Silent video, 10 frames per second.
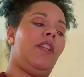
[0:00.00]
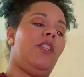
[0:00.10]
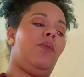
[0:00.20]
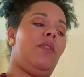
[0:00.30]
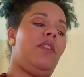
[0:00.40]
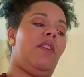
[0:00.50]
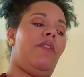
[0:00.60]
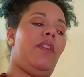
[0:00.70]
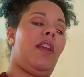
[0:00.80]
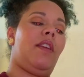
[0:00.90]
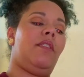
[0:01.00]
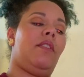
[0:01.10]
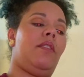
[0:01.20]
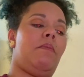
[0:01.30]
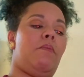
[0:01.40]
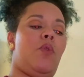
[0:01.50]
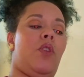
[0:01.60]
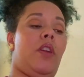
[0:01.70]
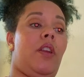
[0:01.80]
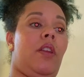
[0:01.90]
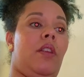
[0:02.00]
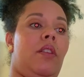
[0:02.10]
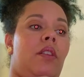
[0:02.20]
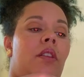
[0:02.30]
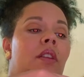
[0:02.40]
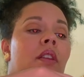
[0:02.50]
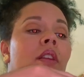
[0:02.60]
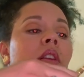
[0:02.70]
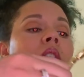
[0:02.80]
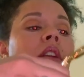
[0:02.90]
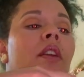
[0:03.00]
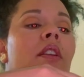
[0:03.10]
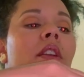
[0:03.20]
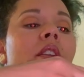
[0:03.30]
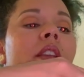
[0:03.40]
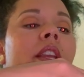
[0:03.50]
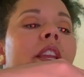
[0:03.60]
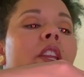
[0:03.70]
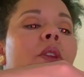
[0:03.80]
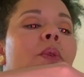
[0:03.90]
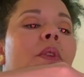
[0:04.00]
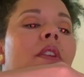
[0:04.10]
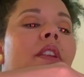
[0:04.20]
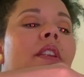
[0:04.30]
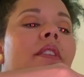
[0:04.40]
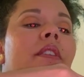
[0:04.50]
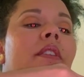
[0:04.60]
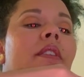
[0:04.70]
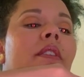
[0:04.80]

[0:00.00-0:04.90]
This one definitely had some more gunkity goo on it.